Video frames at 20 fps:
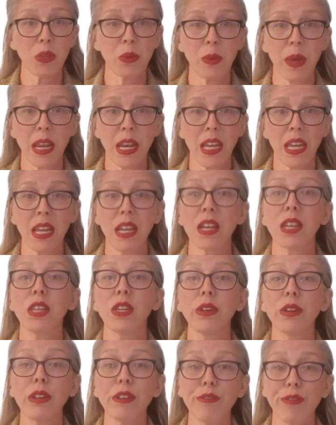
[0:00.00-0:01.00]
are ready,
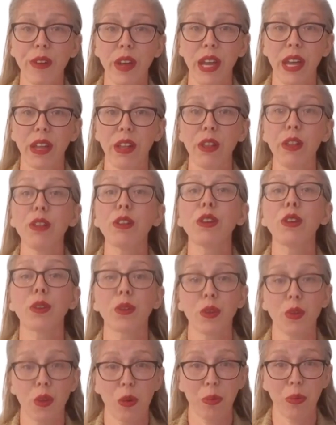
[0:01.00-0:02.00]
you can file your
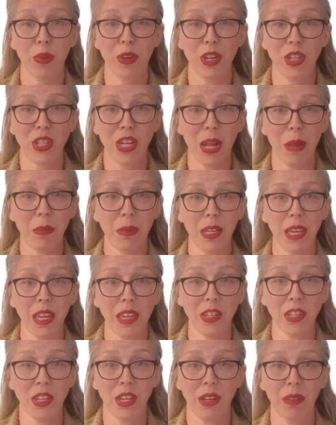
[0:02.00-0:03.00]
incorporation
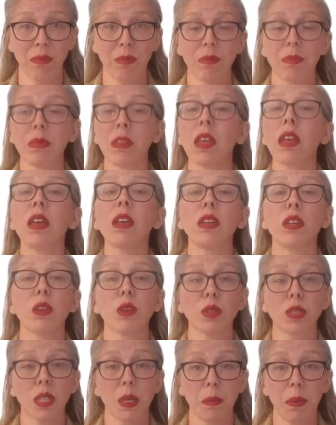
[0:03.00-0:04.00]
application.
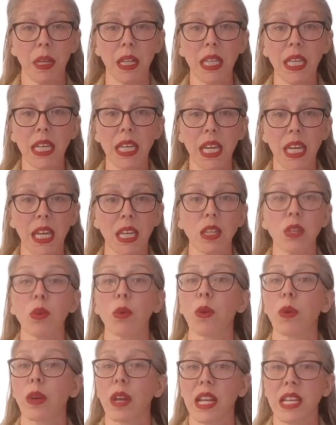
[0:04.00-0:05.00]
You'll typically need your
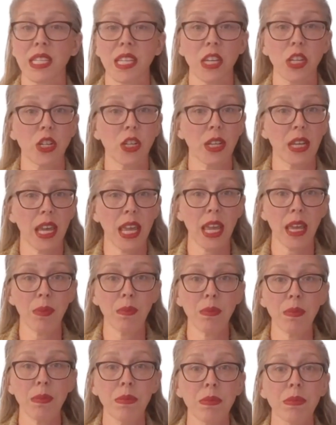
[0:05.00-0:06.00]
organization
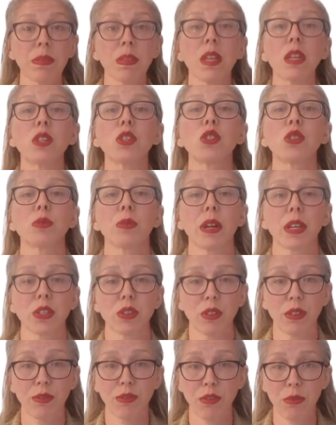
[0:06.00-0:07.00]
name,
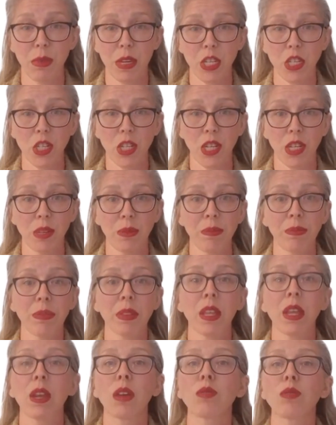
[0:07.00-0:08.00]
director information,
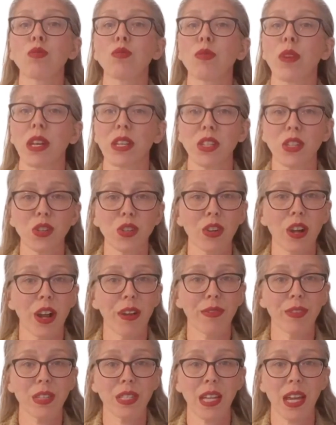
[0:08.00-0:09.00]
registered
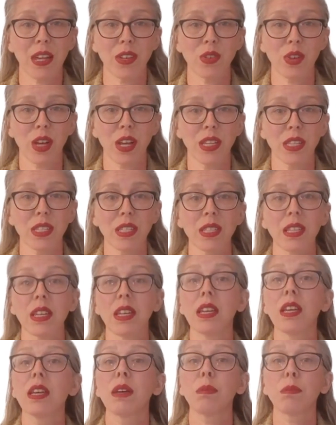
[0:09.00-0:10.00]
office address,
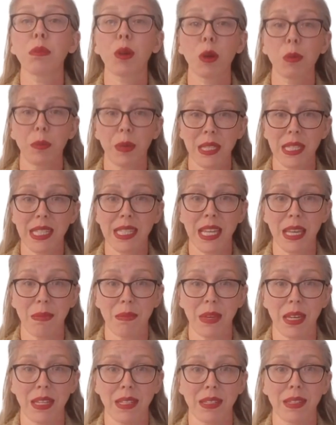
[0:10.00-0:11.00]
purpose
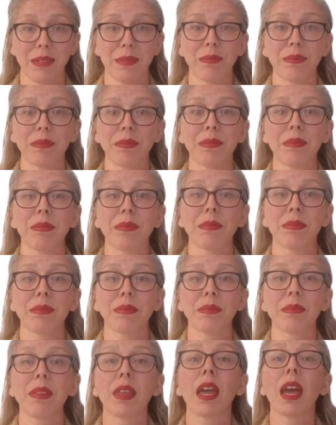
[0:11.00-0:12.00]
statement.
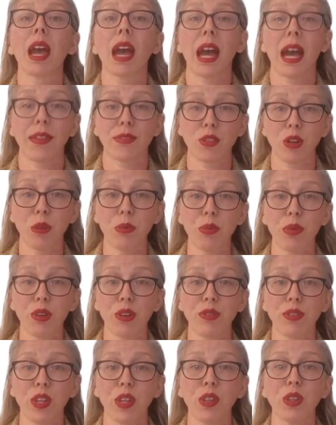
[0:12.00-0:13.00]
After
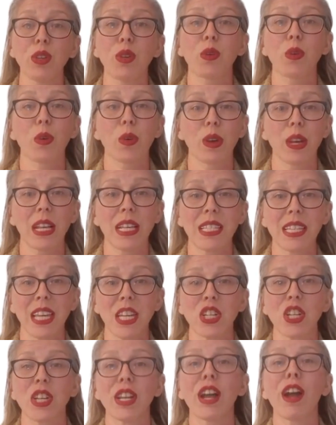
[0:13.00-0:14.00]
approval, your
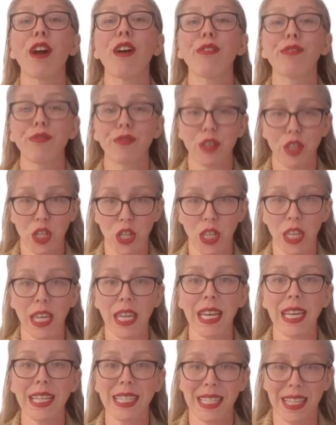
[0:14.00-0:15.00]
organization
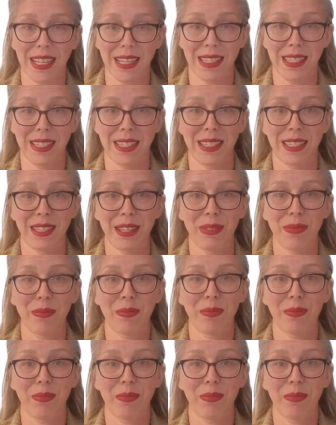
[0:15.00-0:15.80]
officially exists.